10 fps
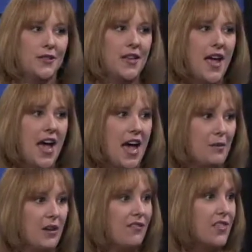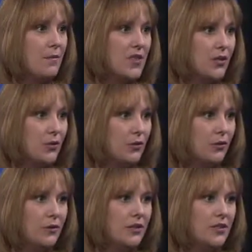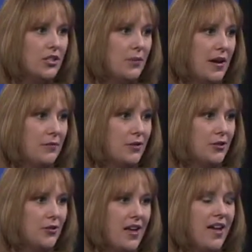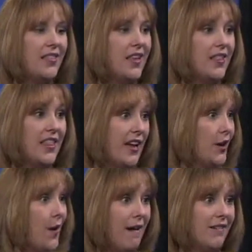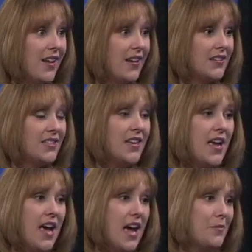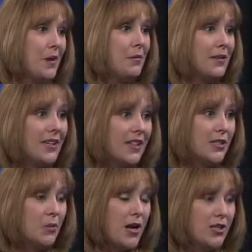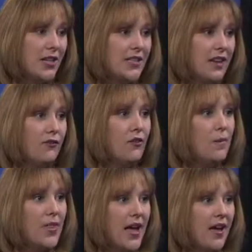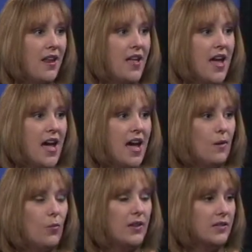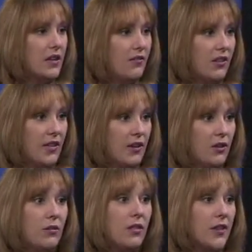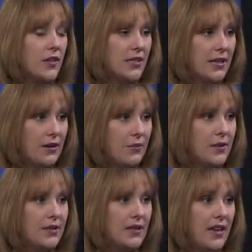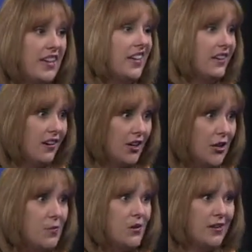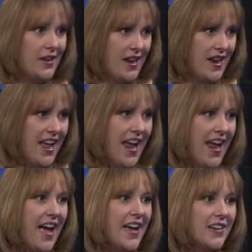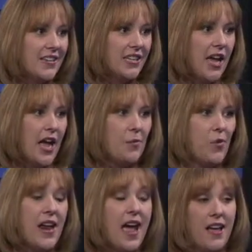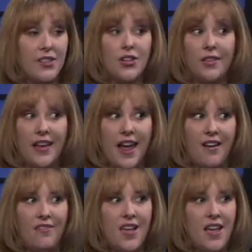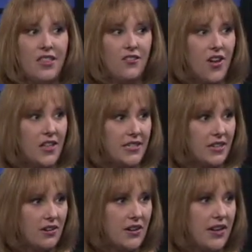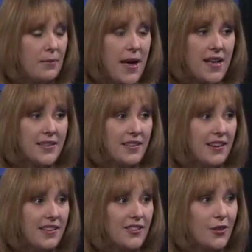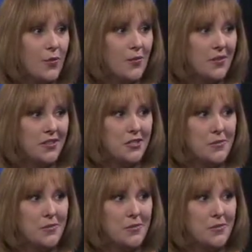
is um, give them the tools to be able to do that, and then they go out and um, complete these projects. And from that, um, we discovered that youth literacy was a need in our community, absolutely. and um, we ha certainly have the volunteer capacity, and so we wanted to